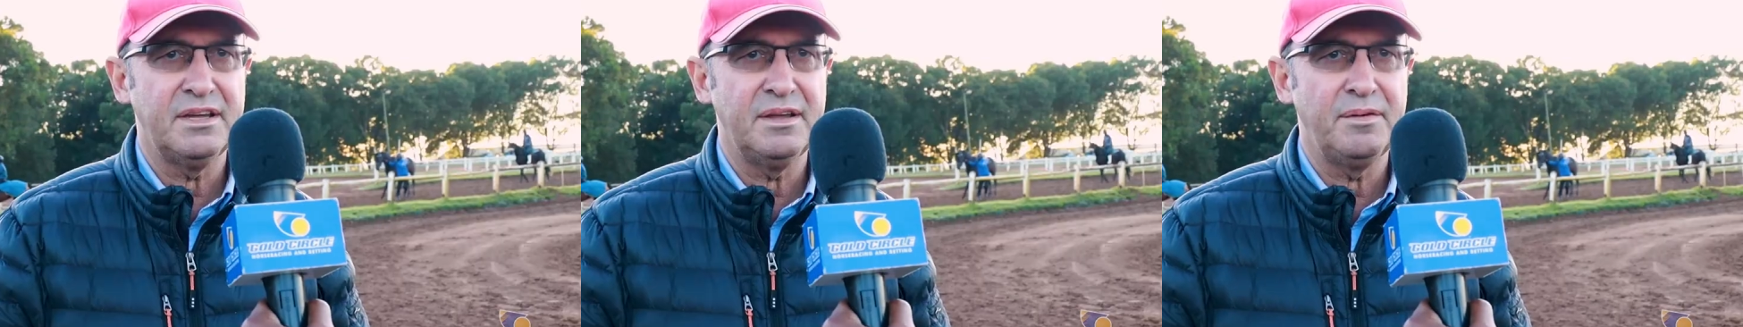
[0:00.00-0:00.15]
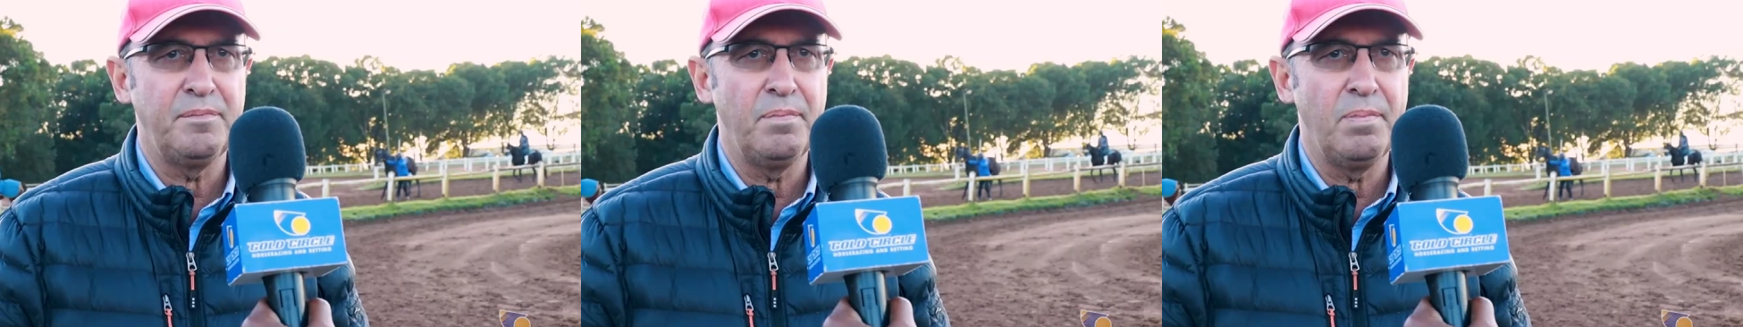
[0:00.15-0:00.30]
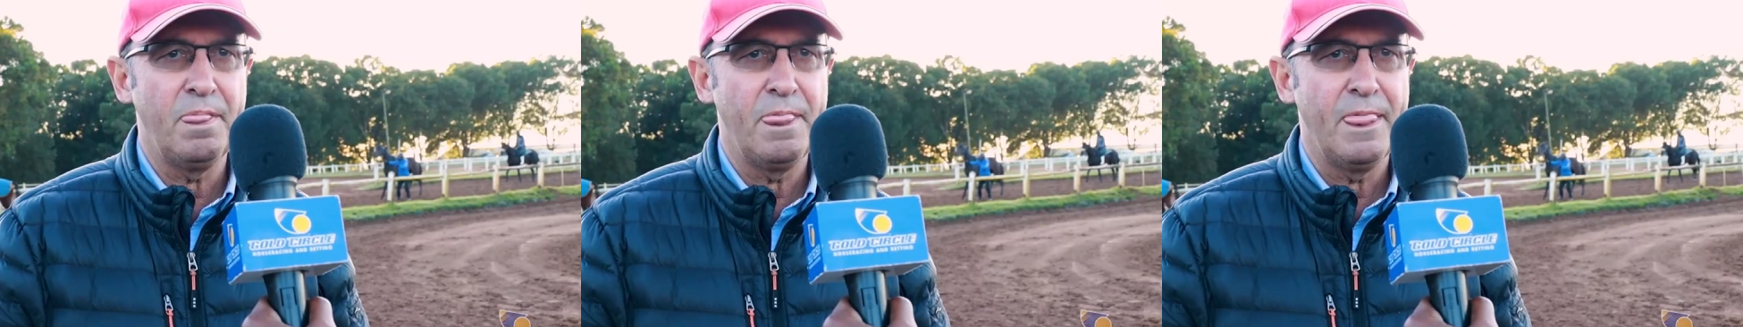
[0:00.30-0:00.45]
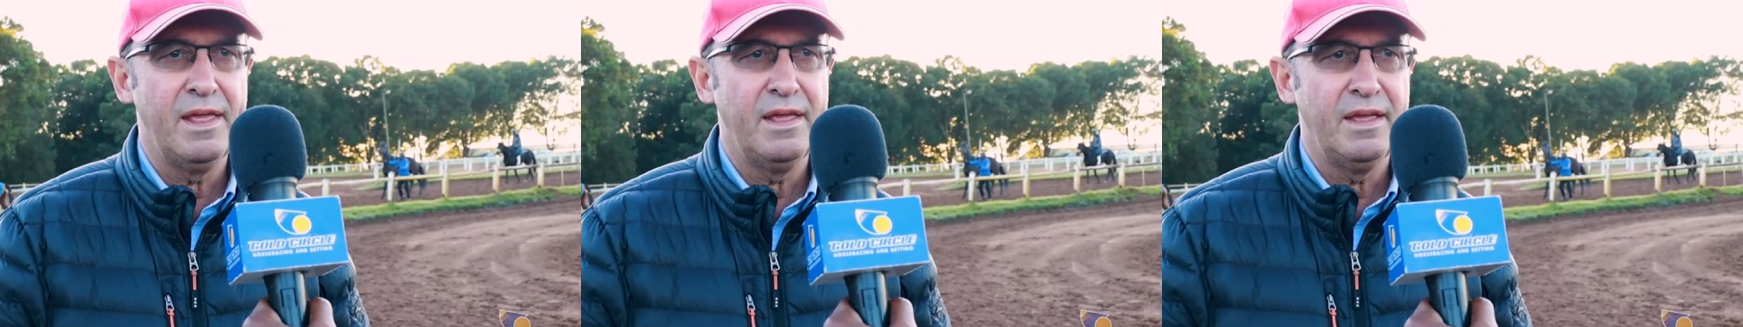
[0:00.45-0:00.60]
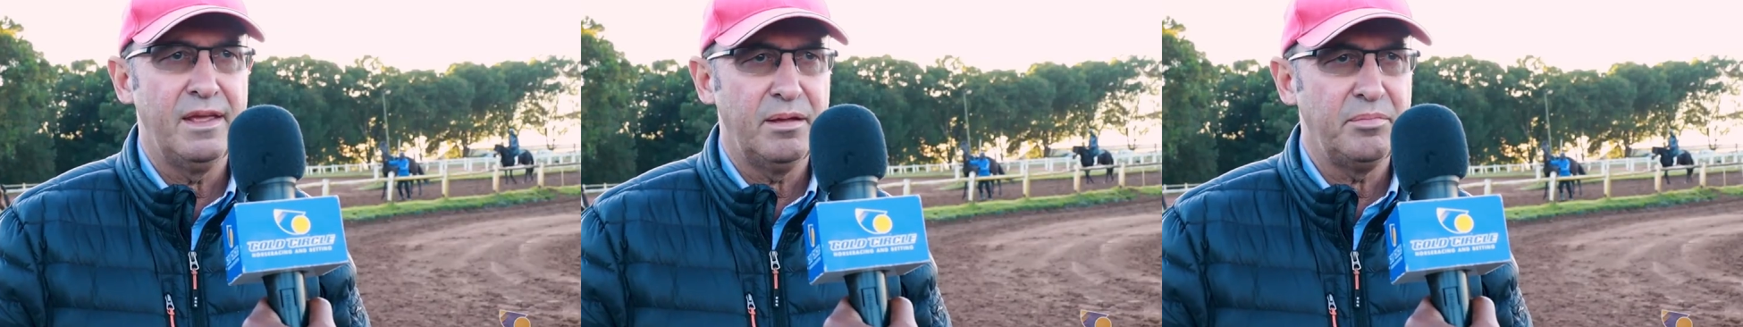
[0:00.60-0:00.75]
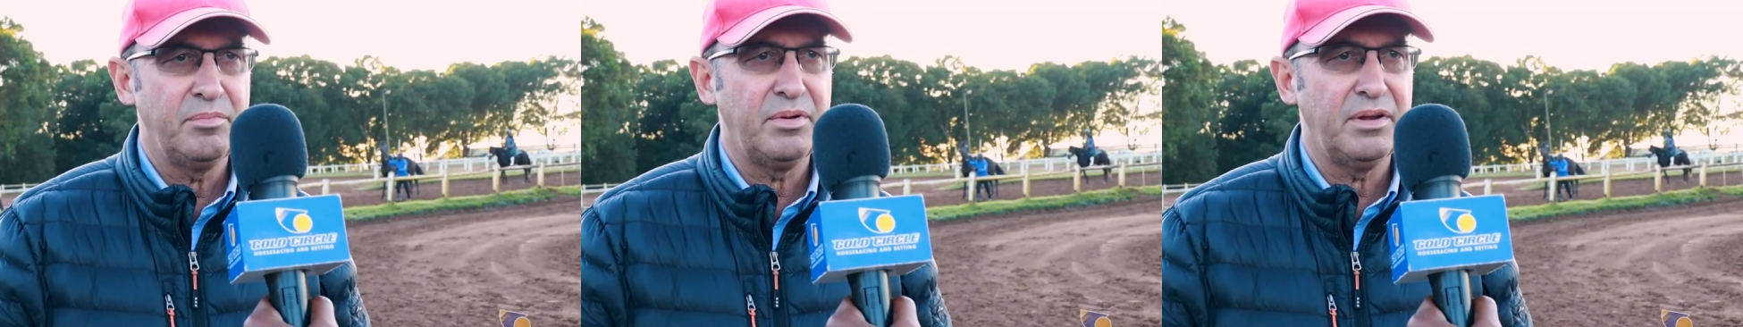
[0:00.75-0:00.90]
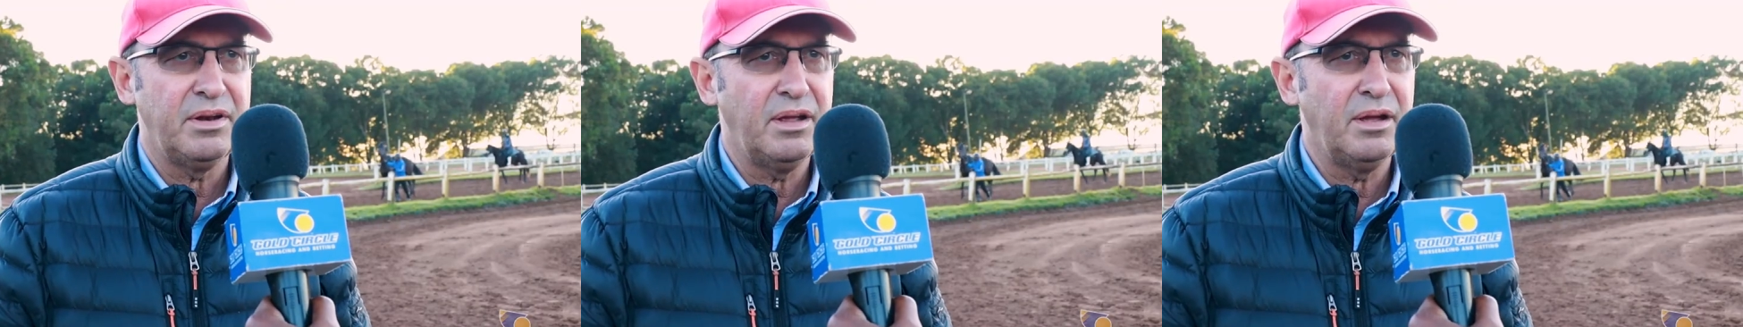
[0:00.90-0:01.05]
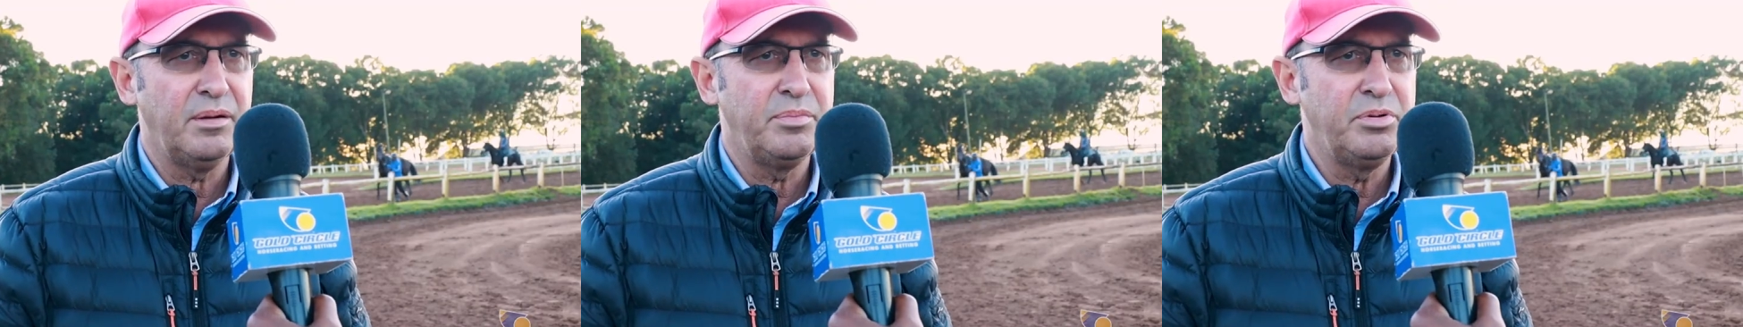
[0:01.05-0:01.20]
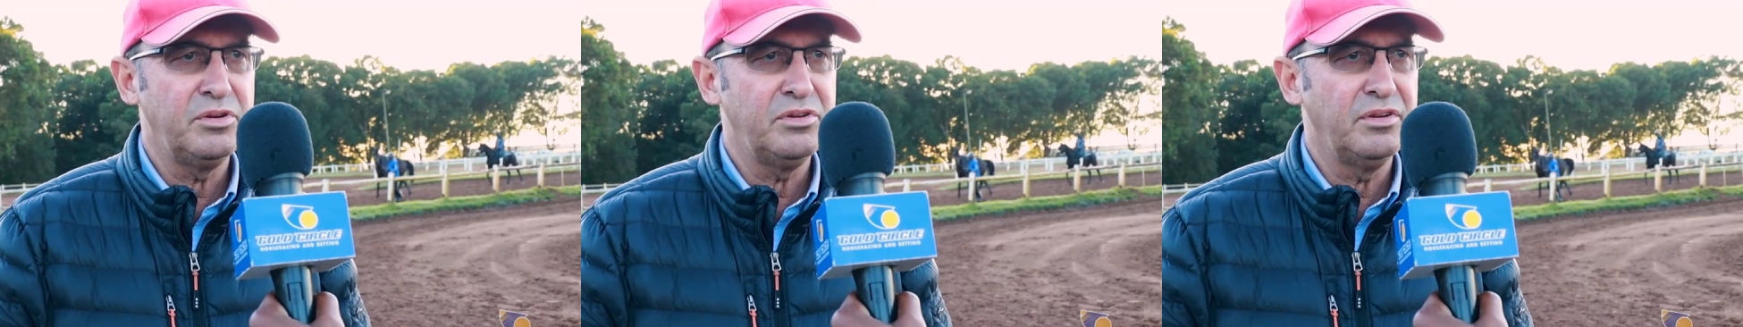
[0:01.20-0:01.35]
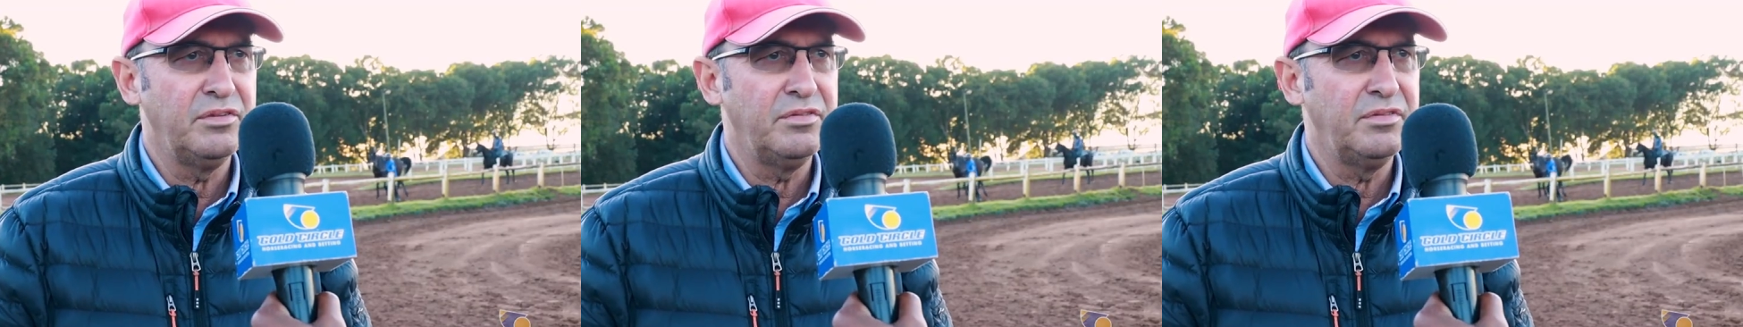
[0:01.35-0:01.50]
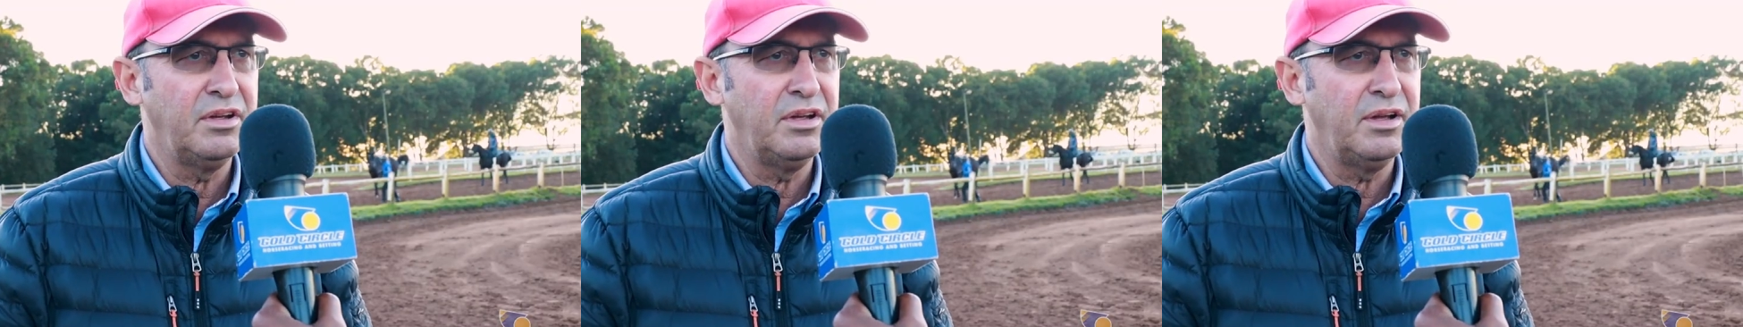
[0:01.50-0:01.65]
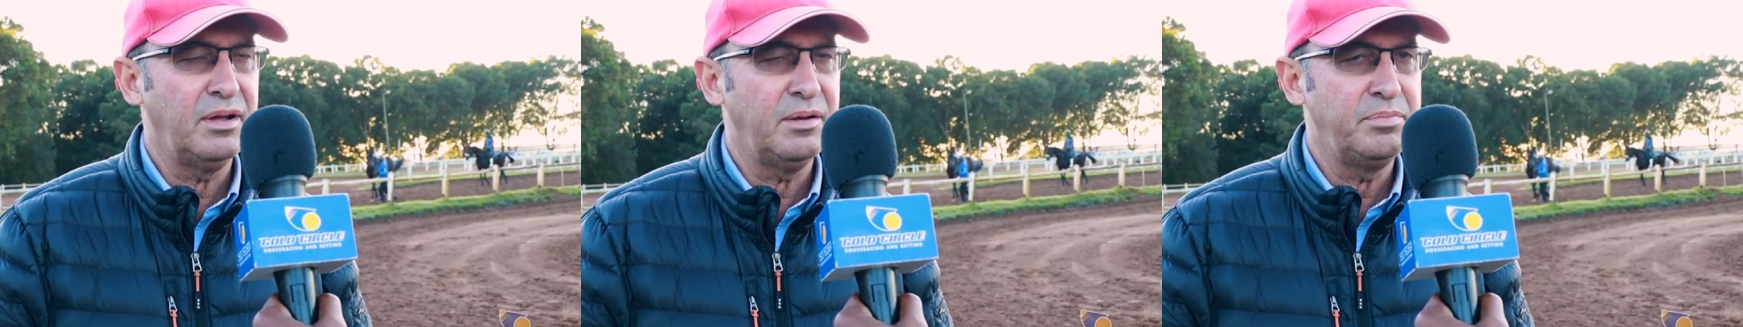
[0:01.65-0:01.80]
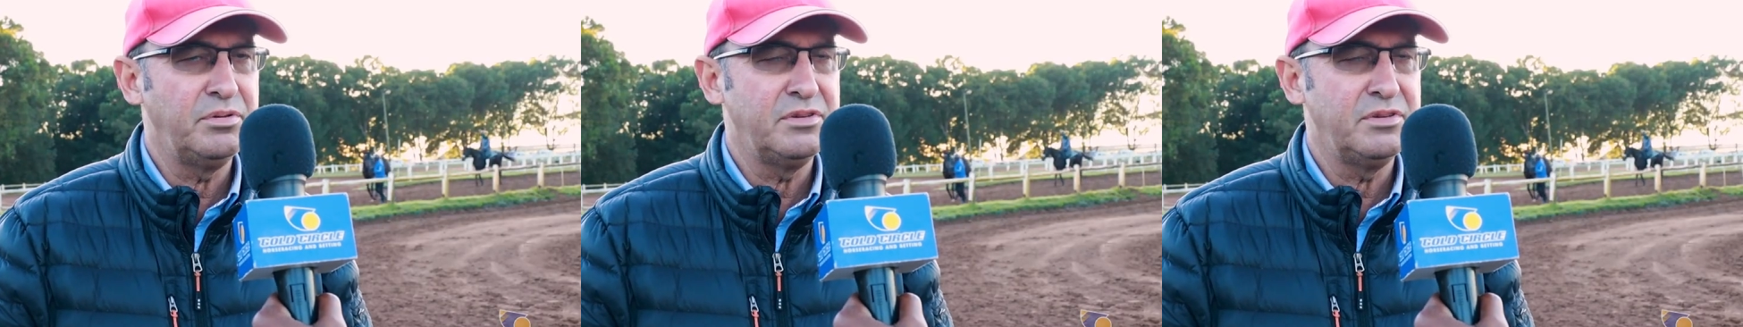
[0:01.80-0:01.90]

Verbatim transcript: um, but uh, I put uh,